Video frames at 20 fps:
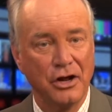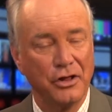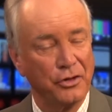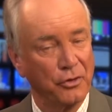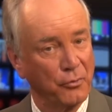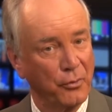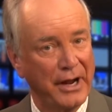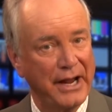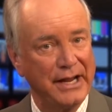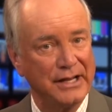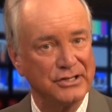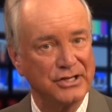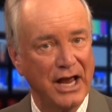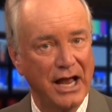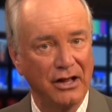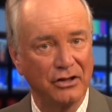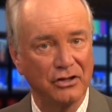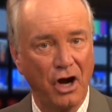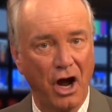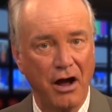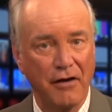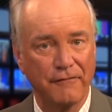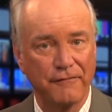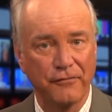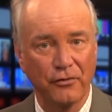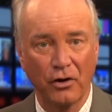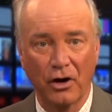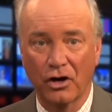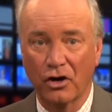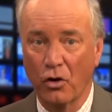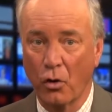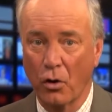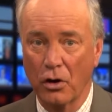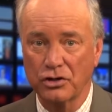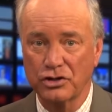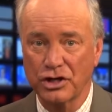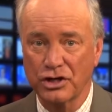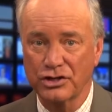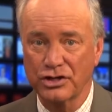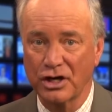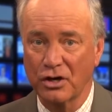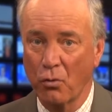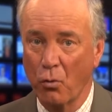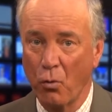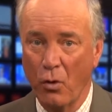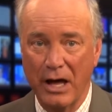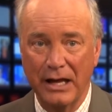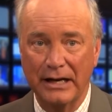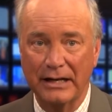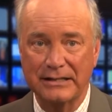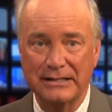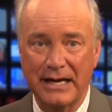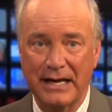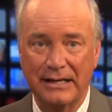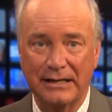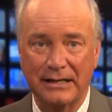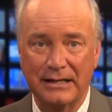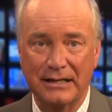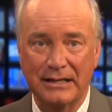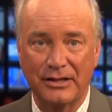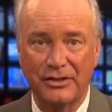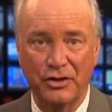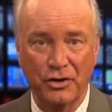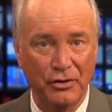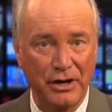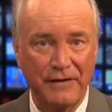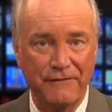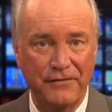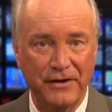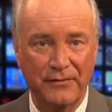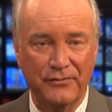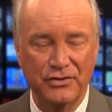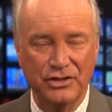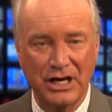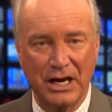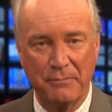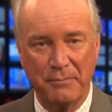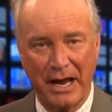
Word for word: The rains held off for a gorgeous and well attended 35th St.